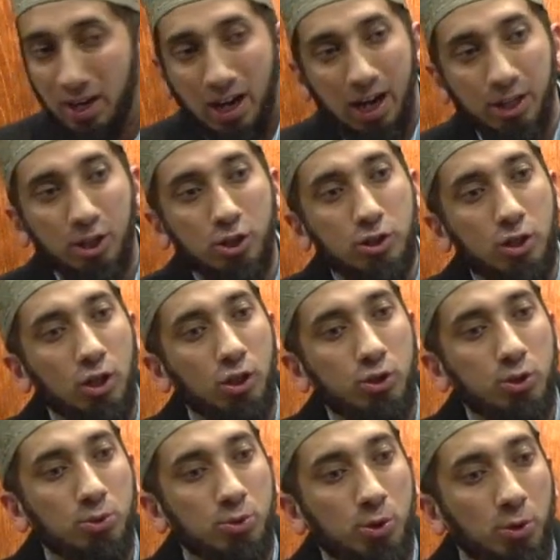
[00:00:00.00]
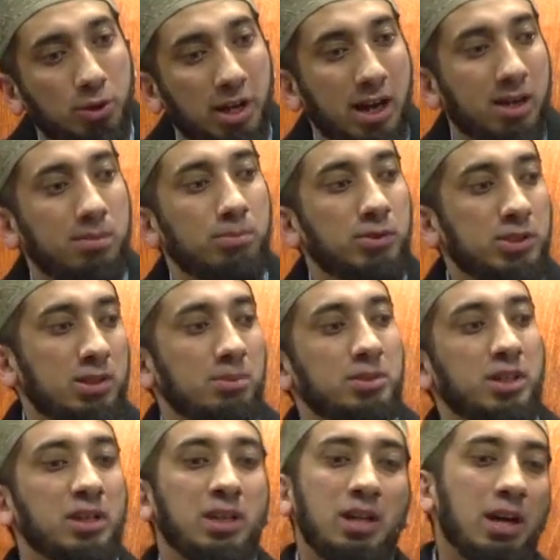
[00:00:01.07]
And until you do that, Muslims
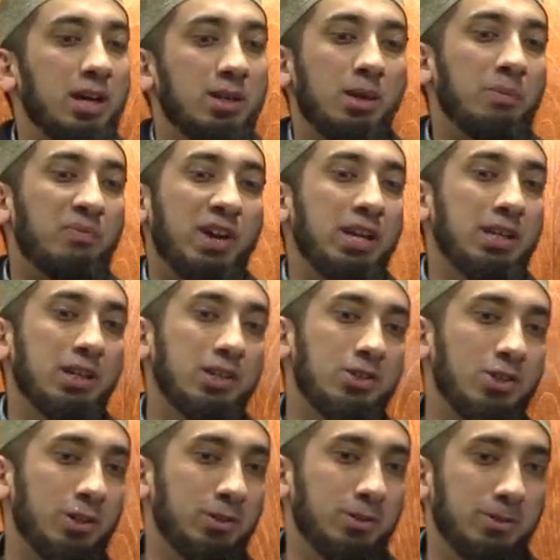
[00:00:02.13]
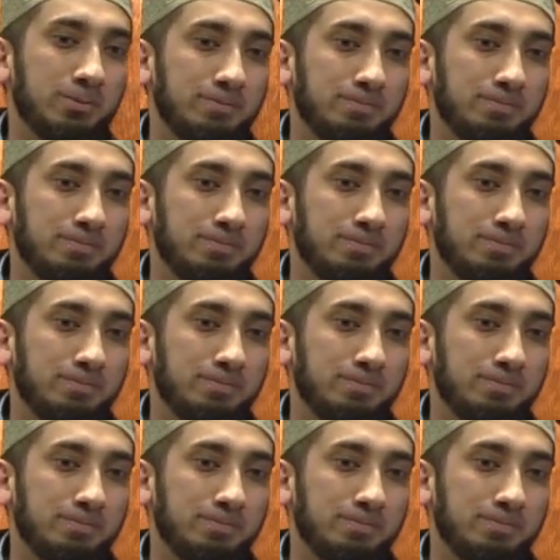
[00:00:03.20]
are going to end up fighting each other.